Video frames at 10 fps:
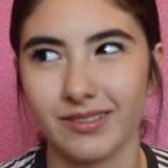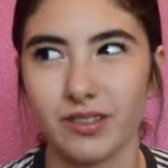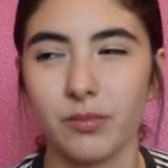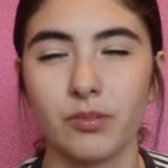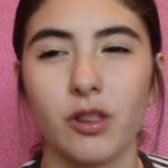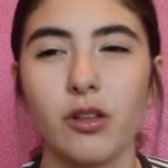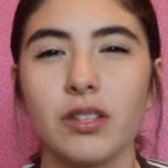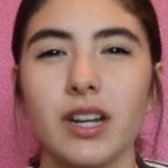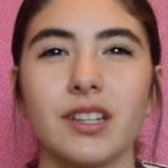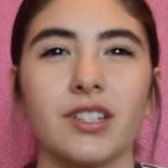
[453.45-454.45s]
the clothes
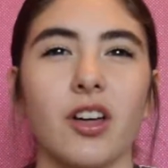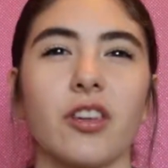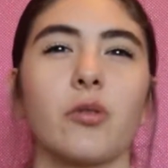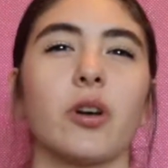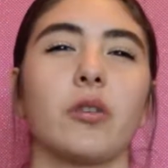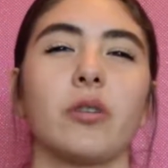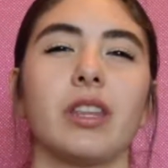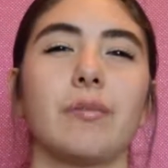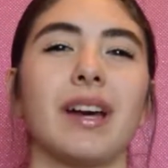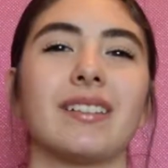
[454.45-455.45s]
that I saw there weren't
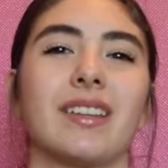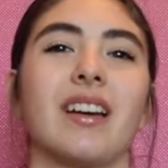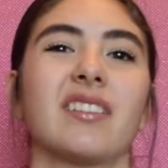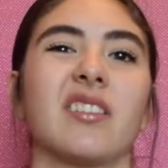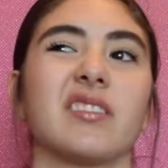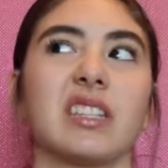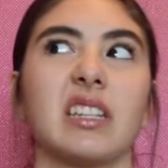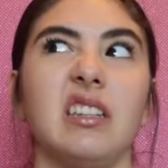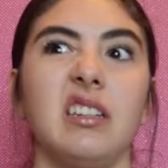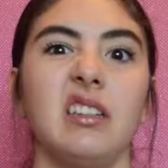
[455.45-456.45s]
really my style, so I was
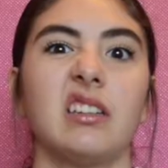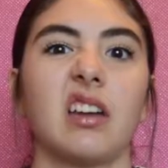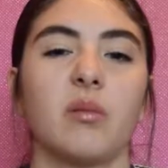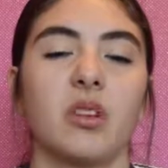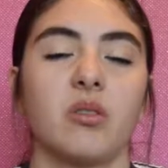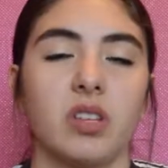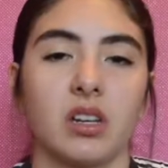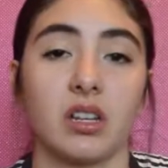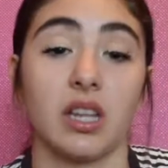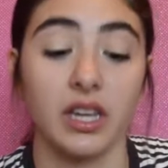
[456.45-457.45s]
like, eh, I'm not really
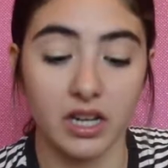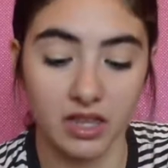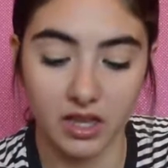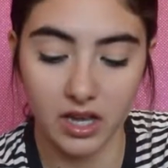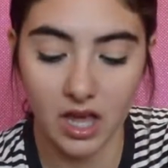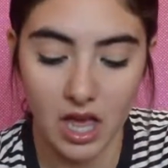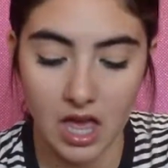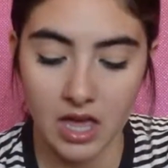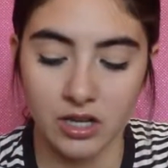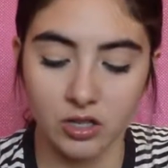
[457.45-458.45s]
going to like anything.
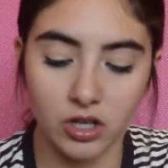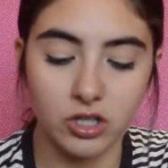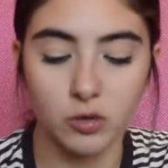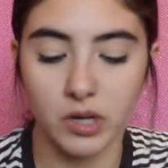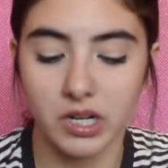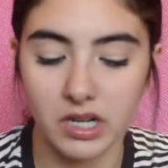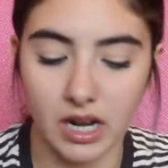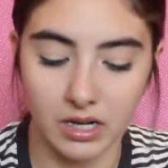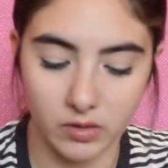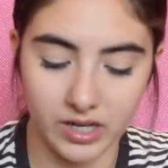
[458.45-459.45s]
So I just went in
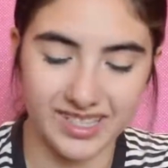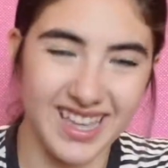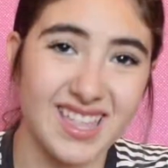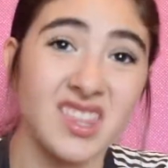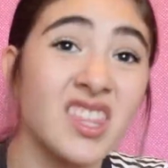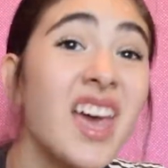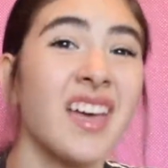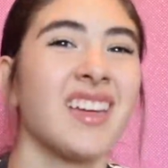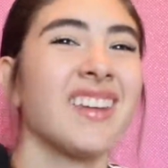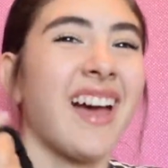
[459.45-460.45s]
anyways, and
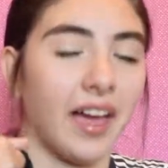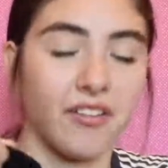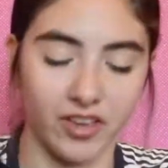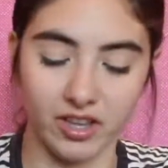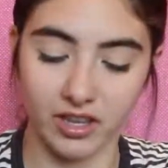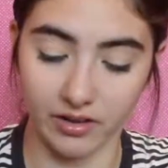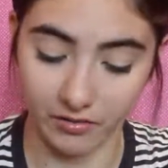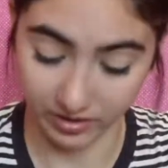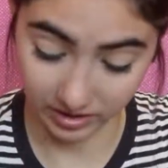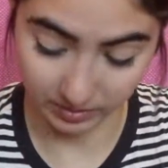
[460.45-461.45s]
then I fell in love
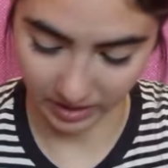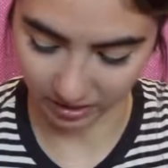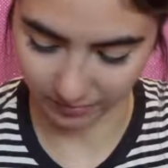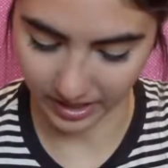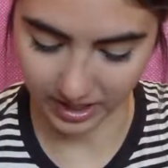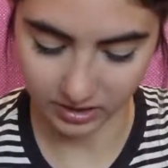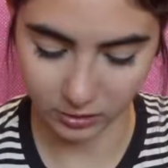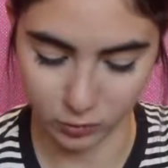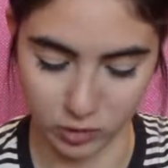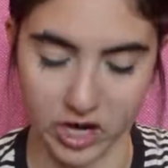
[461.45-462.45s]
with this pair of pants
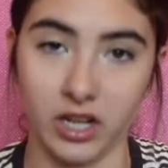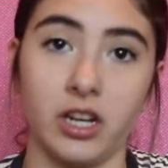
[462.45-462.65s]
right